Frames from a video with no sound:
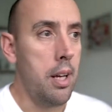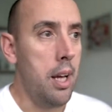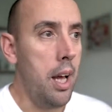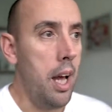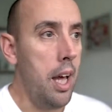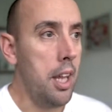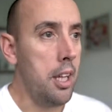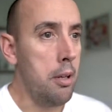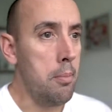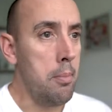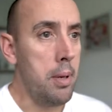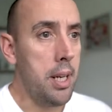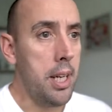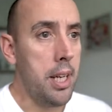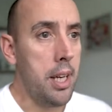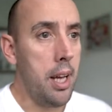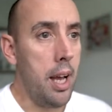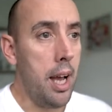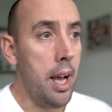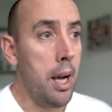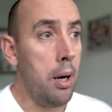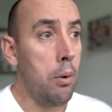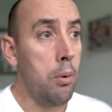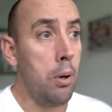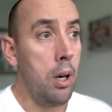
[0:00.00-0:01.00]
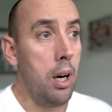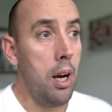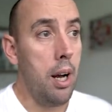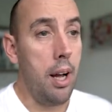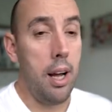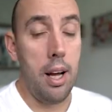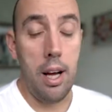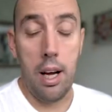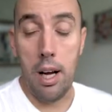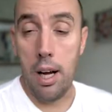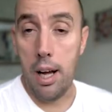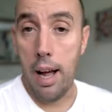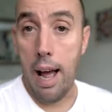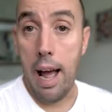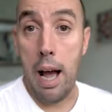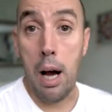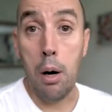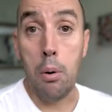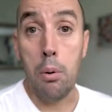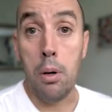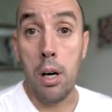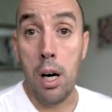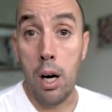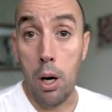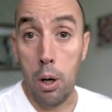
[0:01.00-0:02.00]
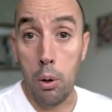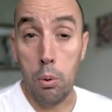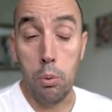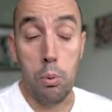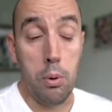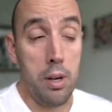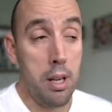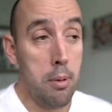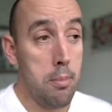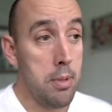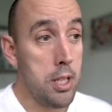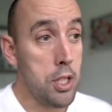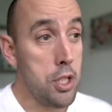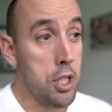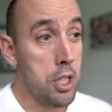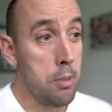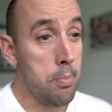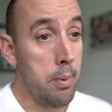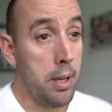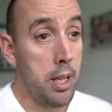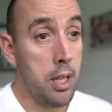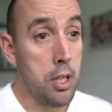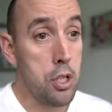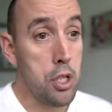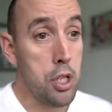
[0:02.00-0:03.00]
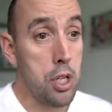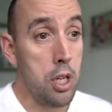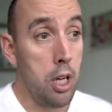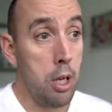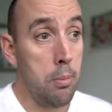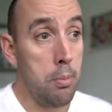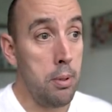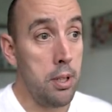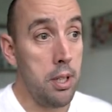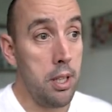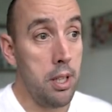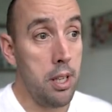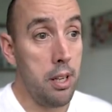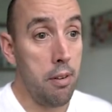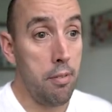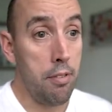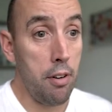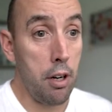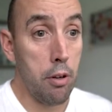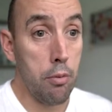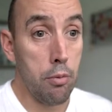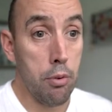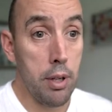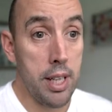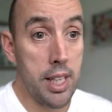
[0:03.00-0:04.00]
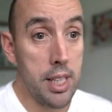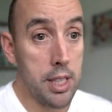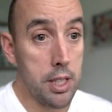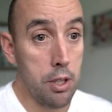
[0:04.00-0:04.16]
At the minute our whole image is being sharpened, and if I raise